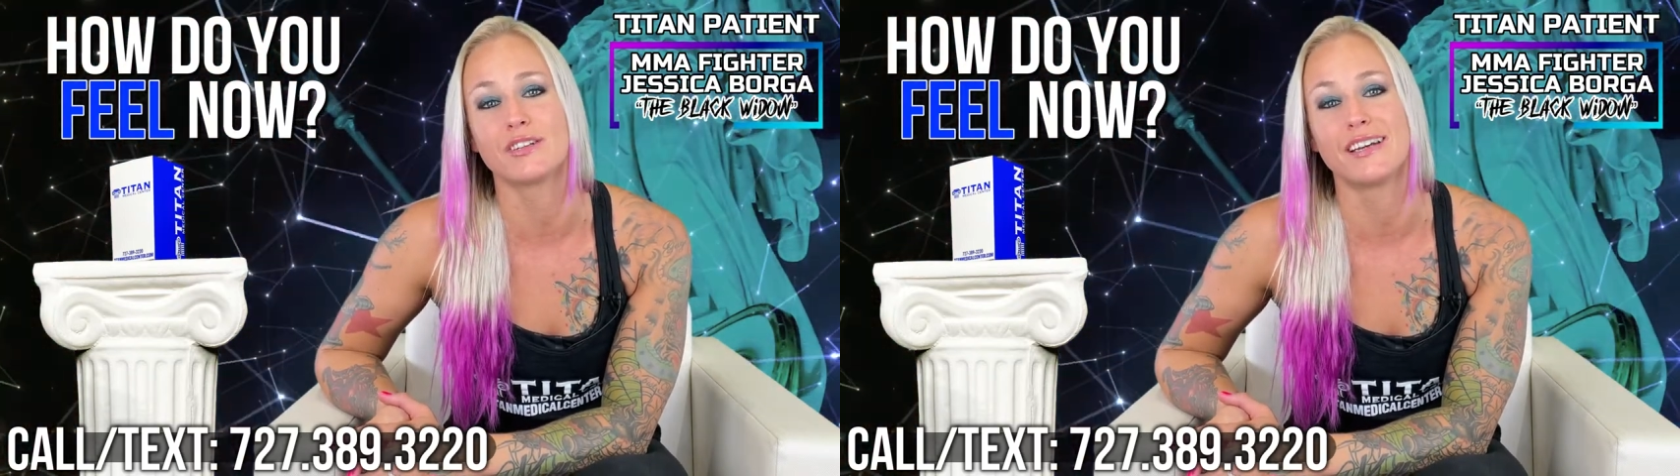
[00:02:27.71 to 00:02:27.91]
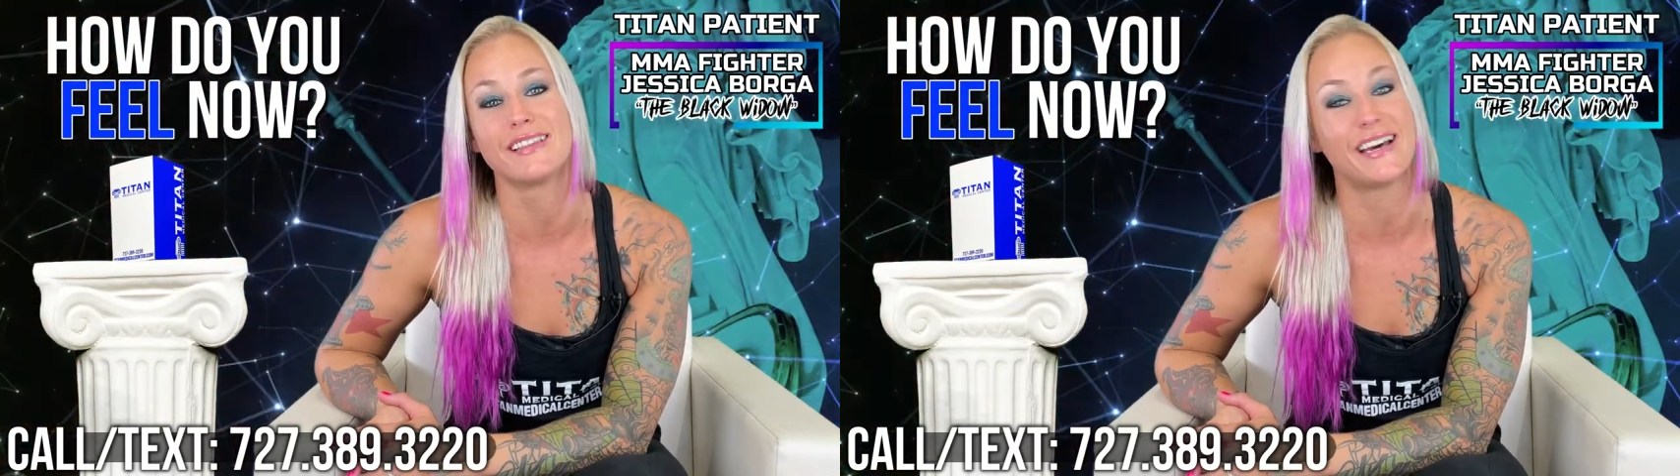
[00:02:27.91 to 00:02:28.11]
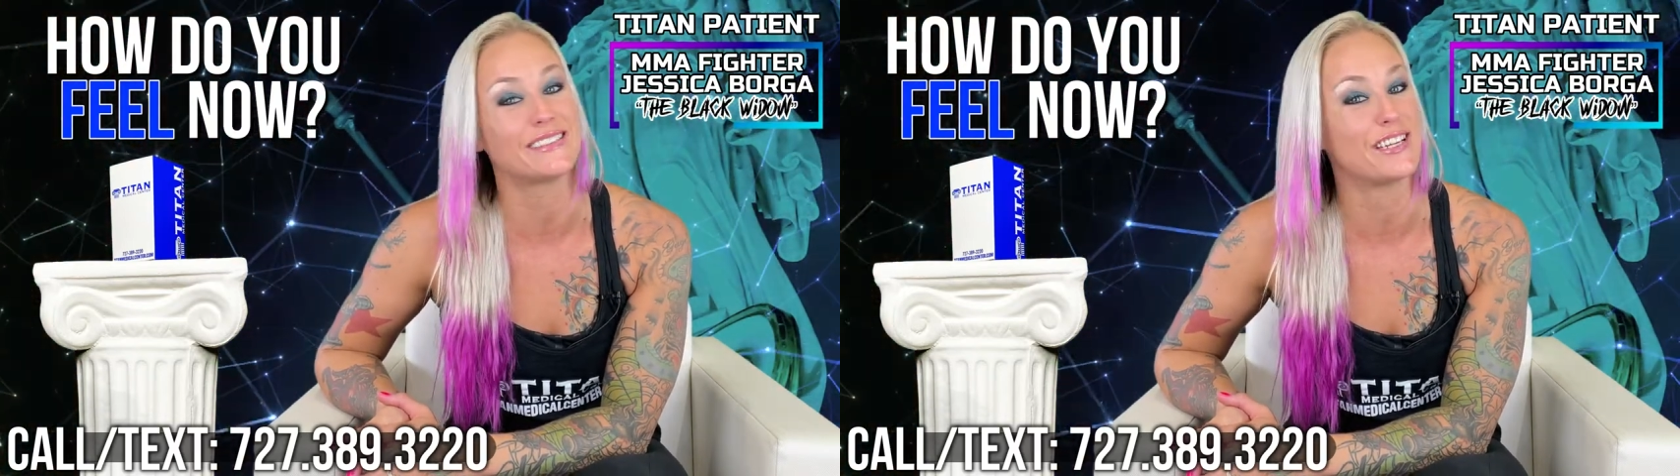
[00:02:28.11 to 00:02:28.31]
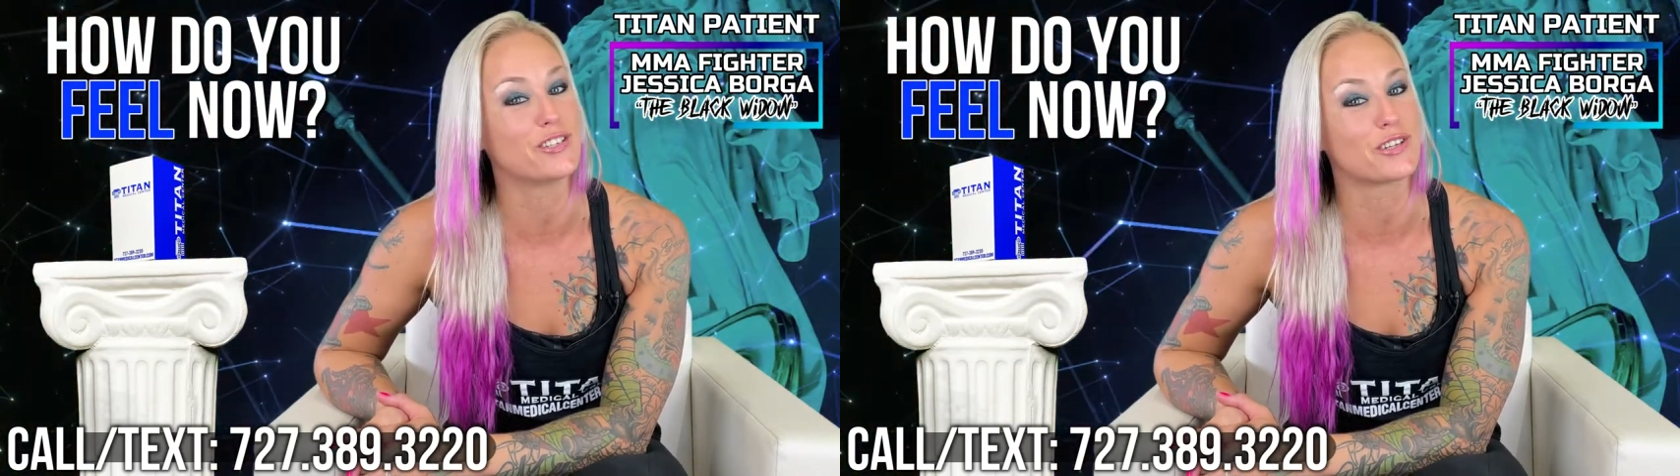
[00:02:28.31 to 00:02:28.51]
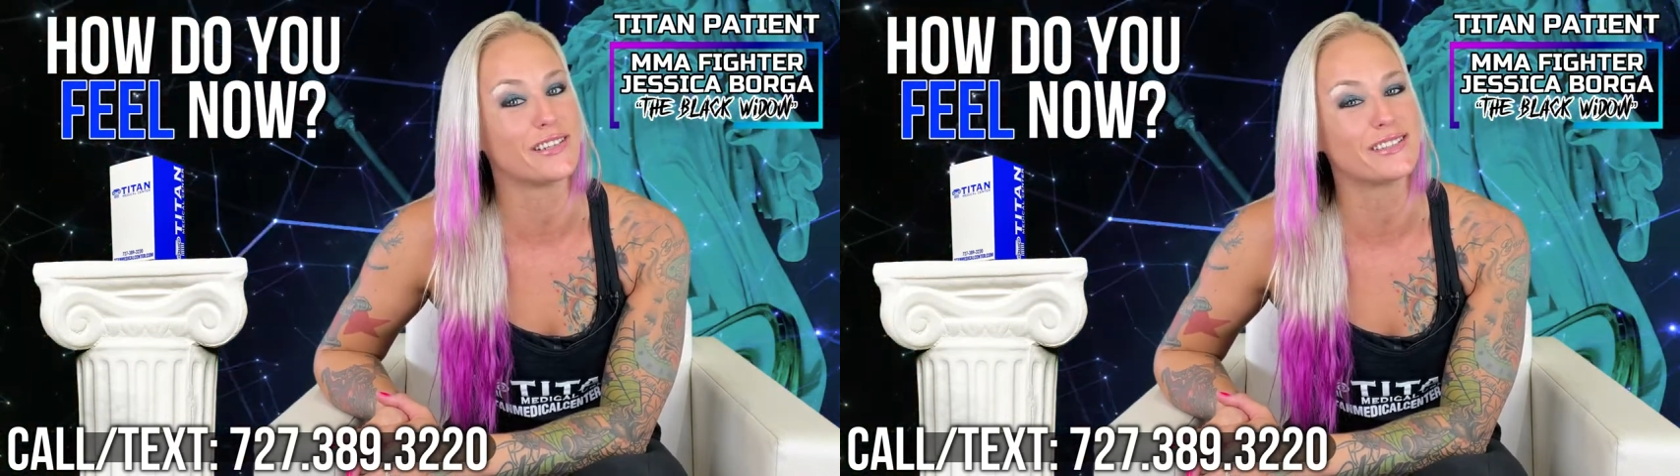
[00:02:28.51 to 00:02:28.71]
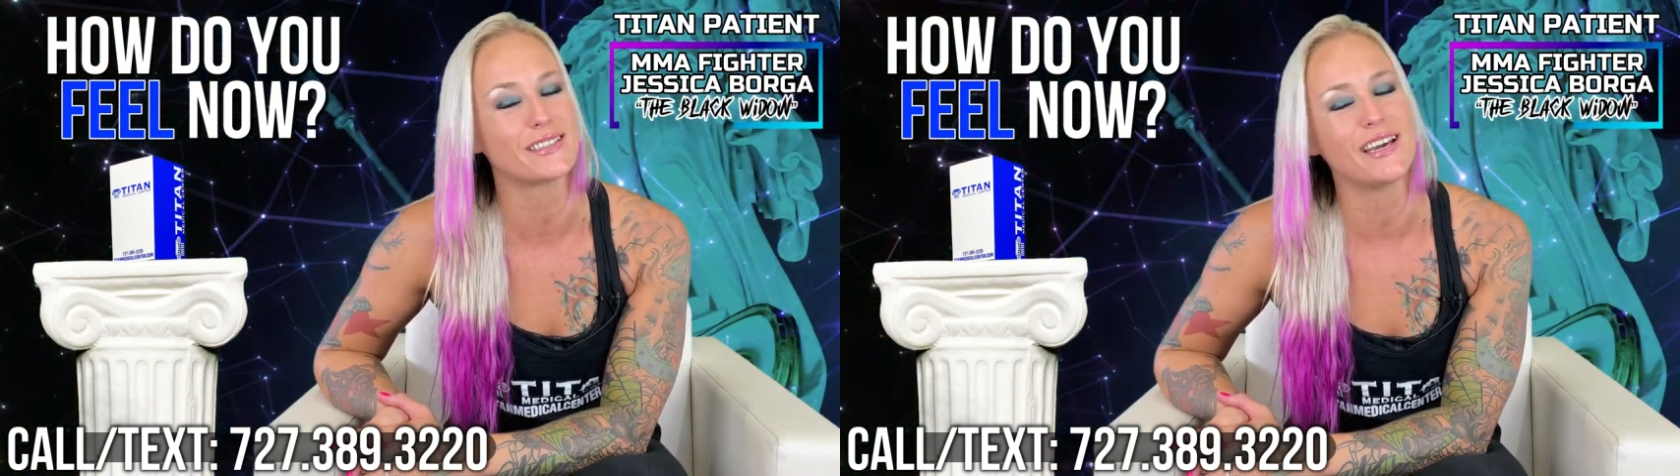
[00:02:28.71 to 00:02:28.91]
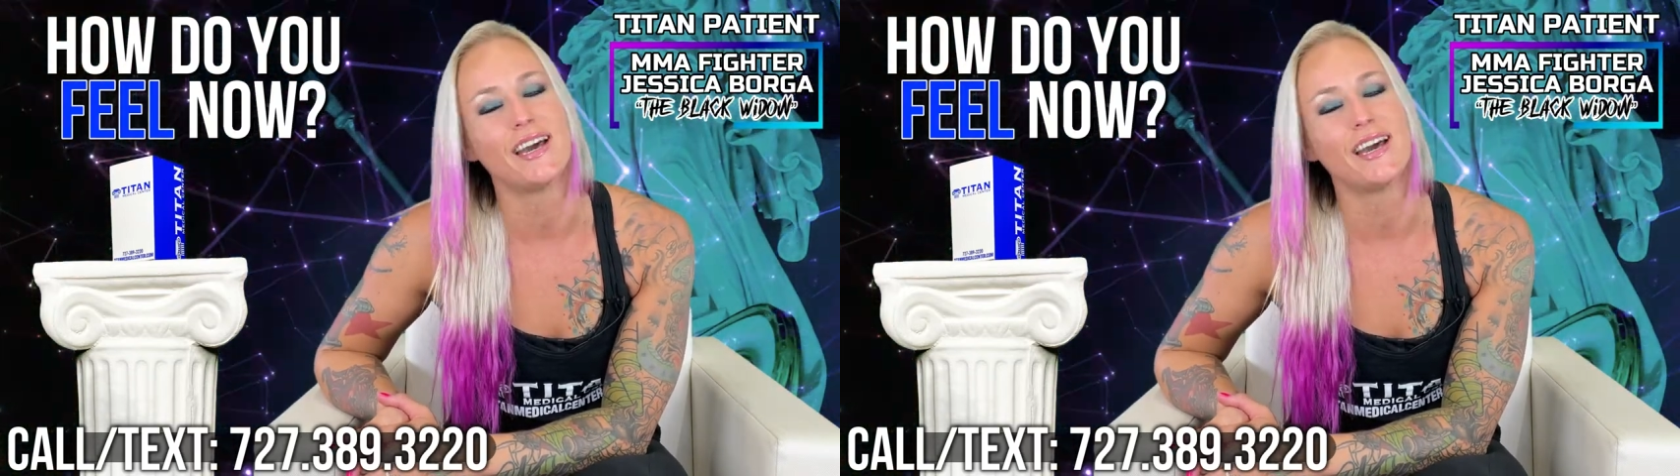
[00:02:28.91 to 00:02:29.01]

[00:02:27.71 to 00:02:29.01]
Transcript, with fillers: and less injuries,